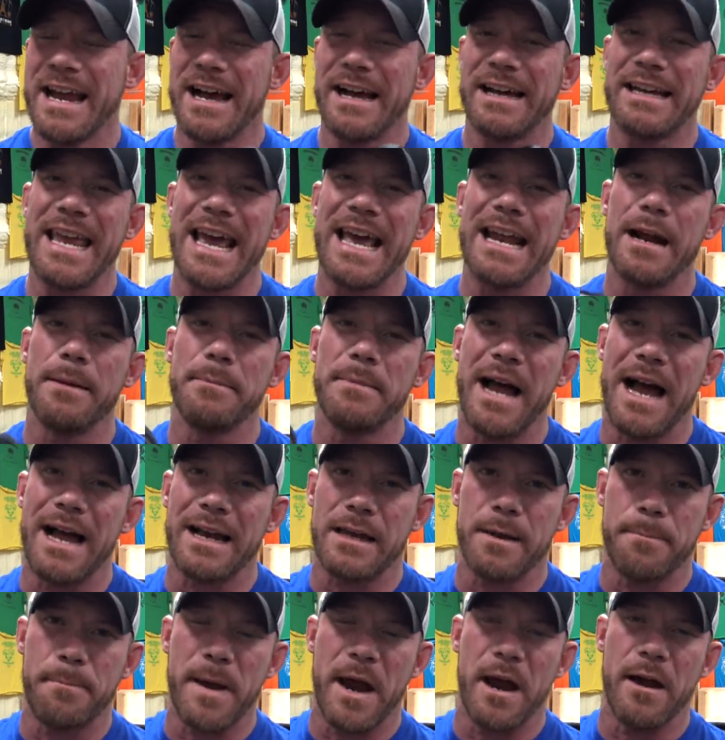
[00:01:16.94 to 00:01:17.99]
again, I'm
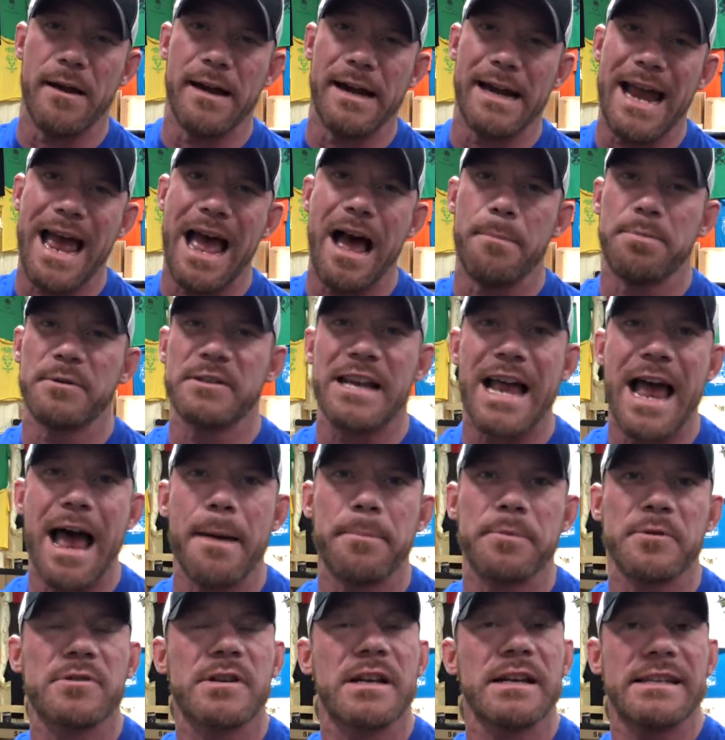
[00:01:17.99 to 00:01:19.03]
not comparing apples to
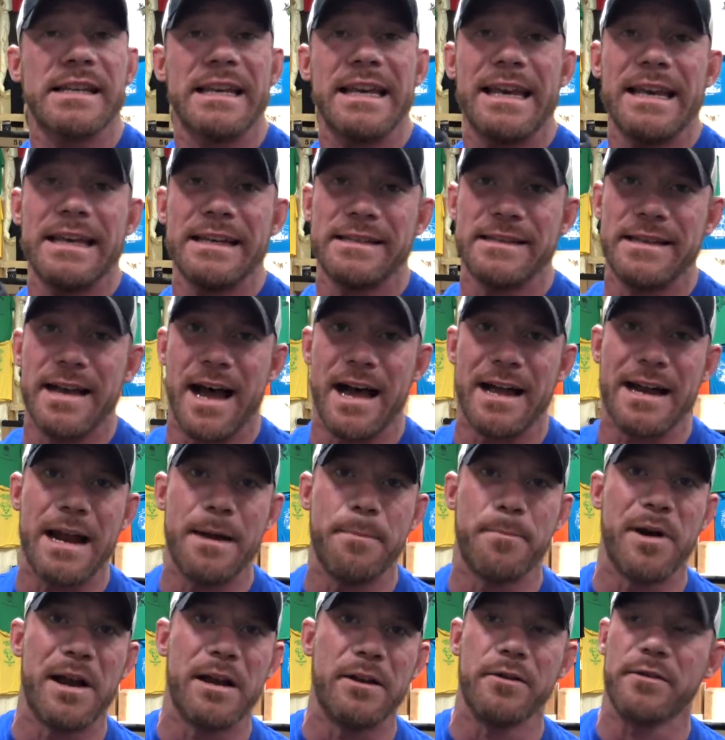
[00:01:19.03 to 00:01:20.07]
apples because it is not a
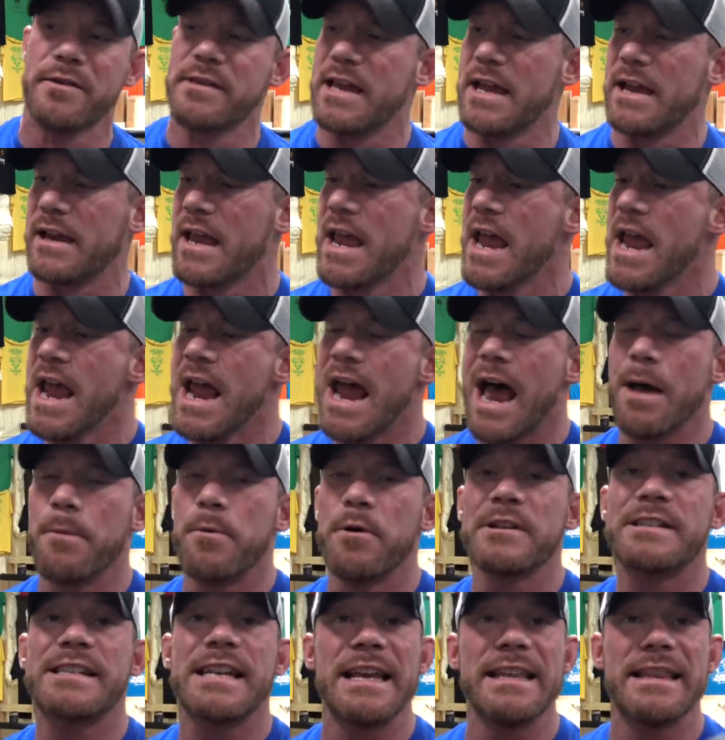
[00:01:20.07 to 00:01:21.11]
brand new thing. I
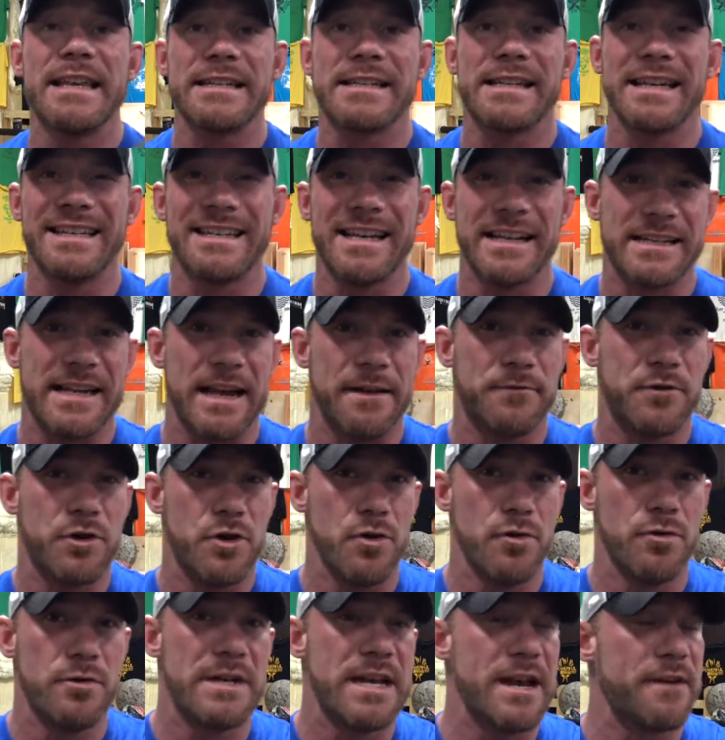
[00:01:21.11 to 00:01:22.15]
will say this thing does have
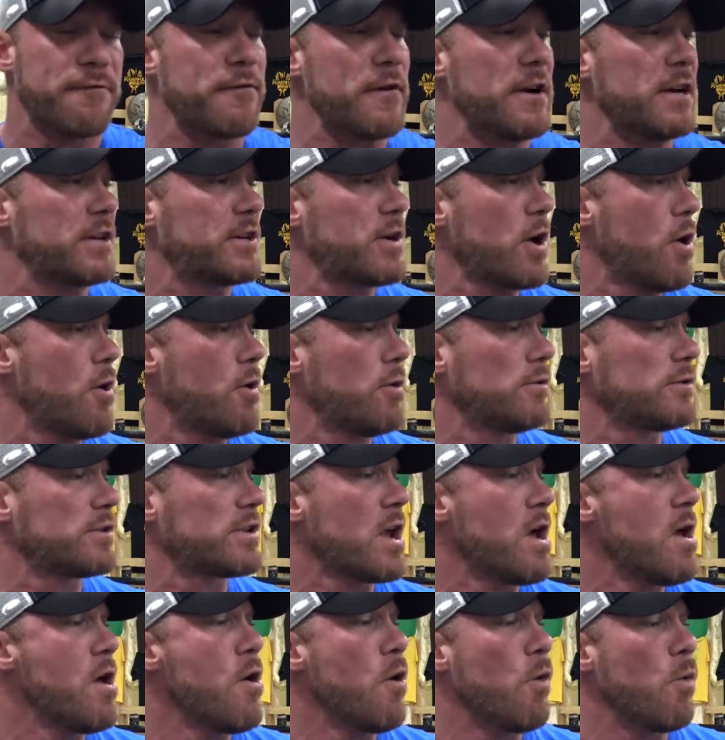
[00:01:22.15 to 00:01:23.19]
2 different tones.
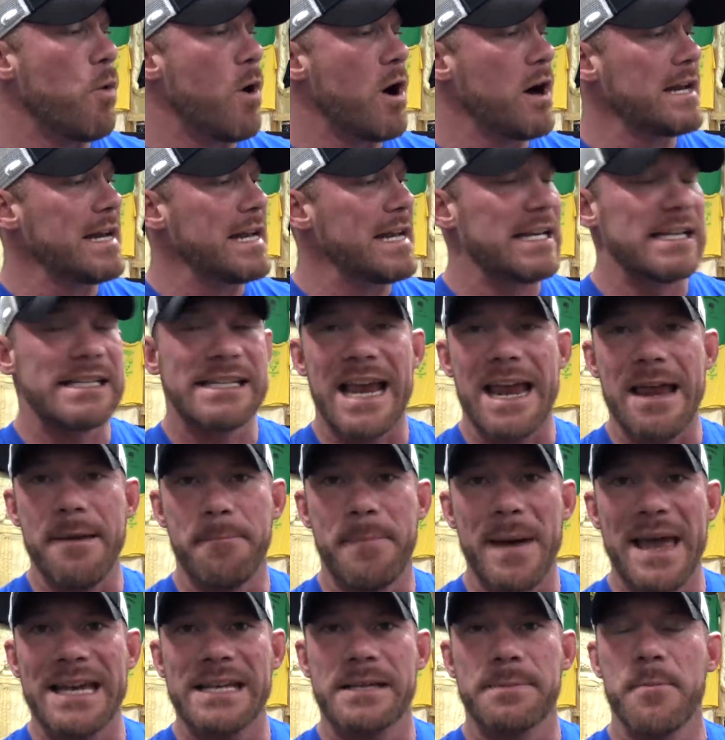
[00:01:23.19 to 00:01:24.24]
One is a
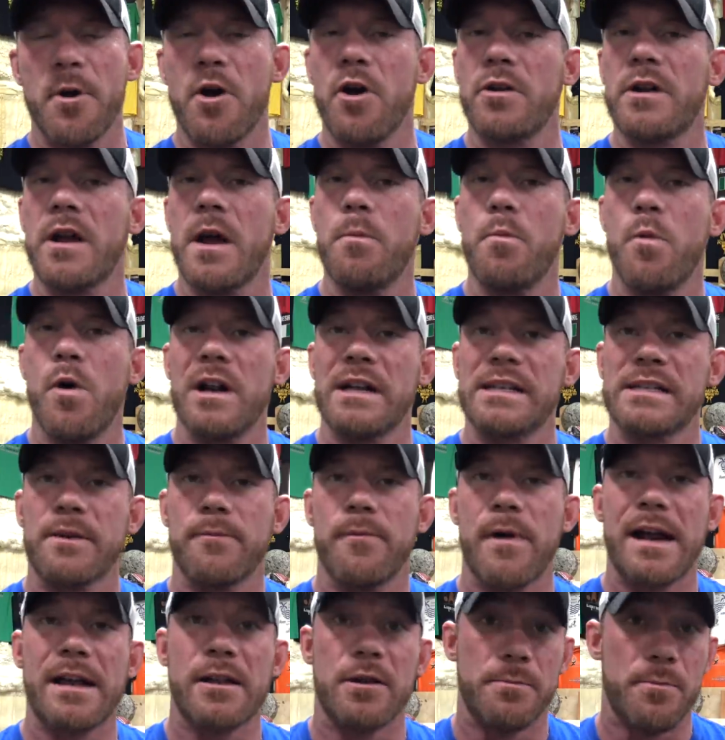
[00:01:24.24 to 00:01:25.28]
bass mode and one is a
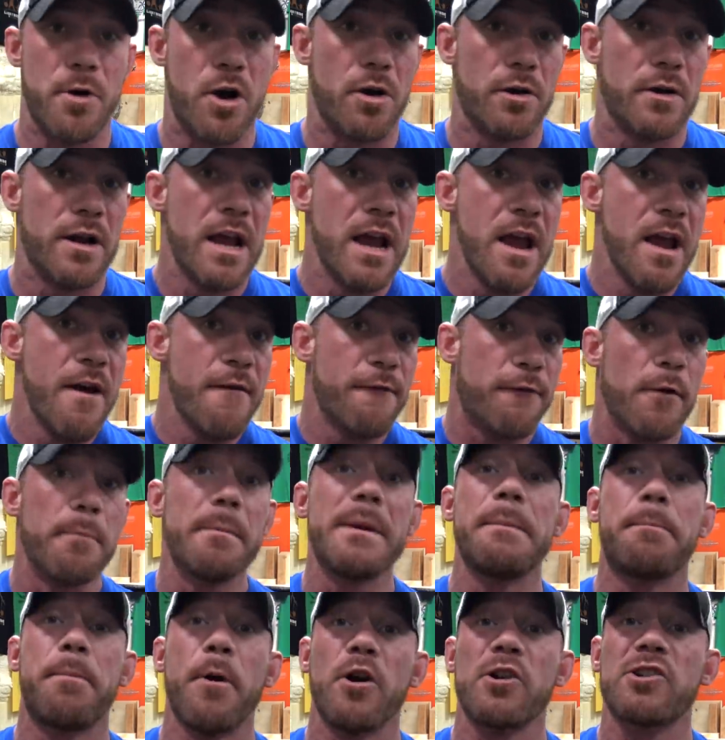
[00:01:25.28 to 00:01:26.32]
regular mode. For
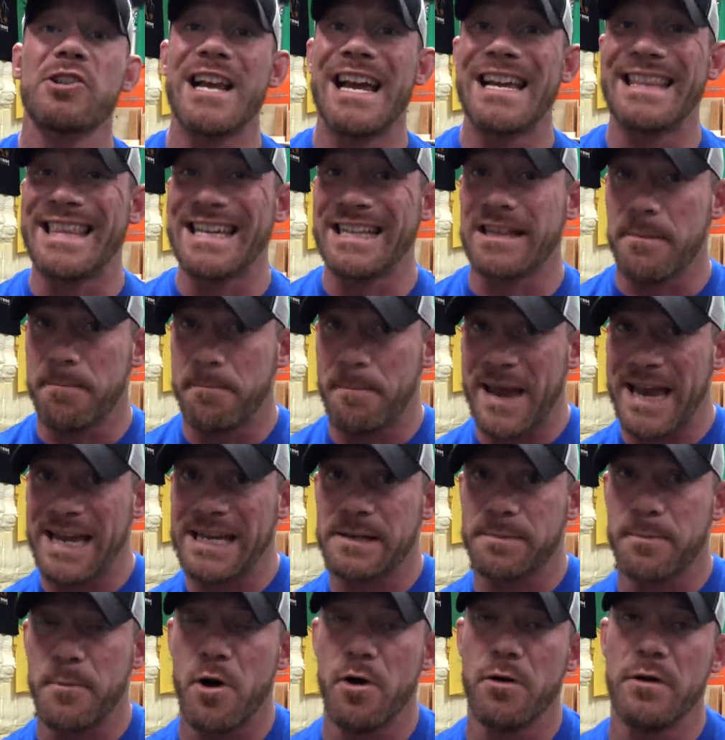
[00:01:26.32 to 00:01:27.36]
me personally, I think the
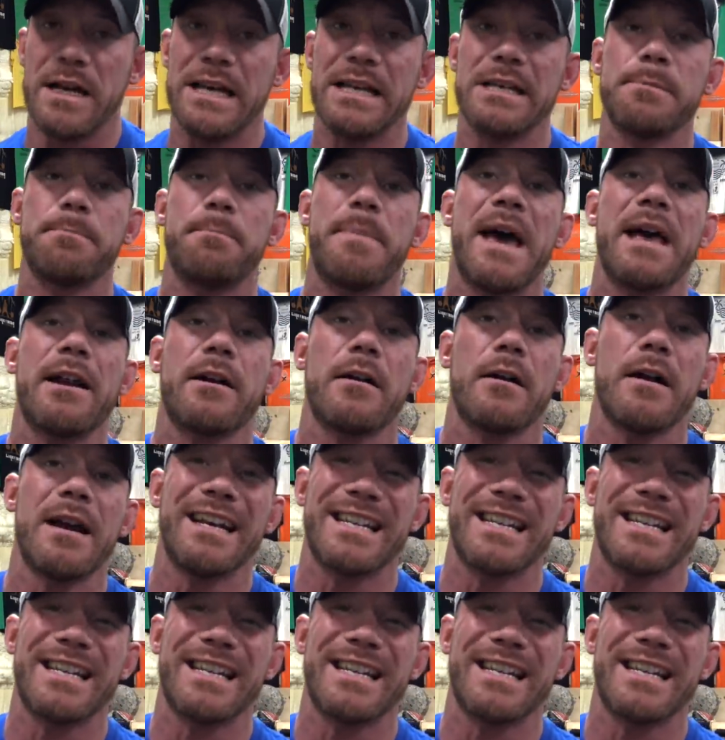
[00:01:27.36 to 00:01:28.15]
bass mode is better,